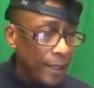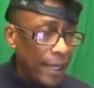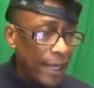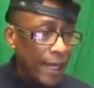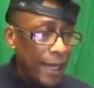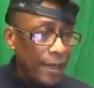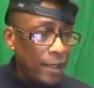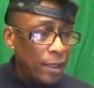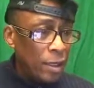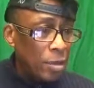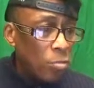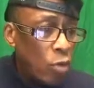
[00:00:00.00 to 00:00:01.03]
All right?
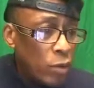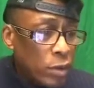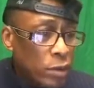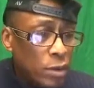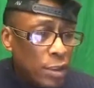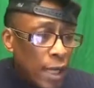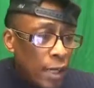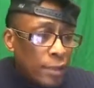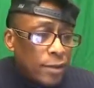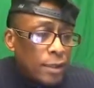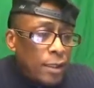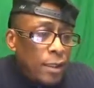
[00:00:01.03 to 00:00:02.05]
More
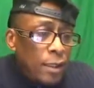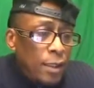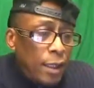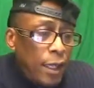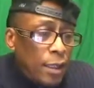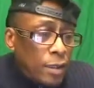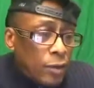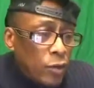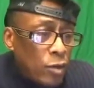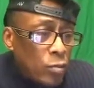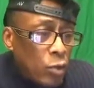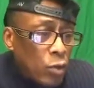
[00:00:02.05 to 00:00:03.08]
Science
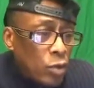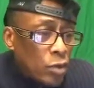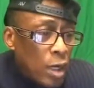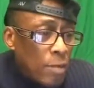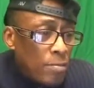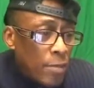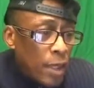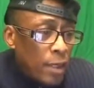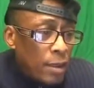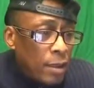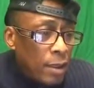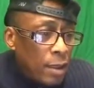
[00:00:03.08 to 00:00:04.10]
830. Moors are
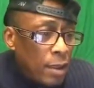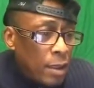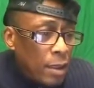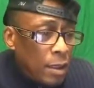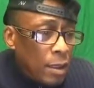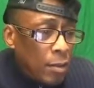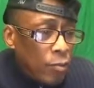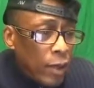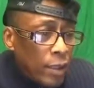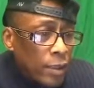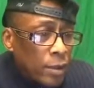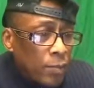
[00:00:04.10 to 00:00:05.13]
men,
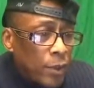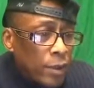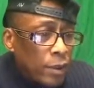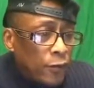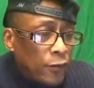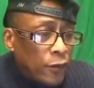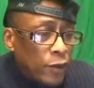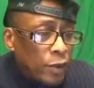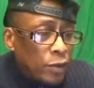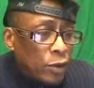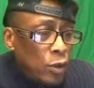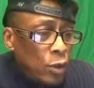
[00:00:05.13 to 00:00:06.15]
upright, independent, and
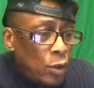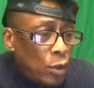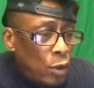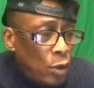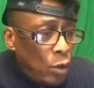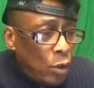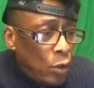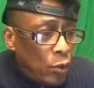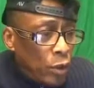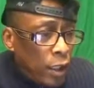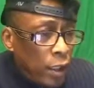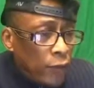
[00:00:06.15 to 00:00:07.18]
fearless, who
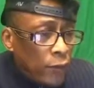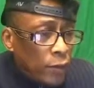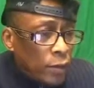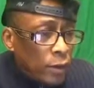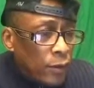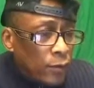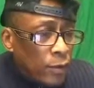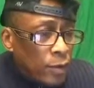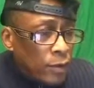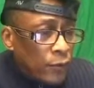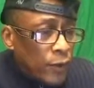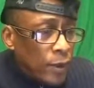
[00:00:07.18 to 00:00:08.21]
care for their loved ones
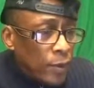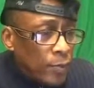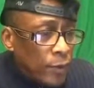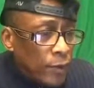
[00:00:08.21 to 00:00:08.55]
and follow the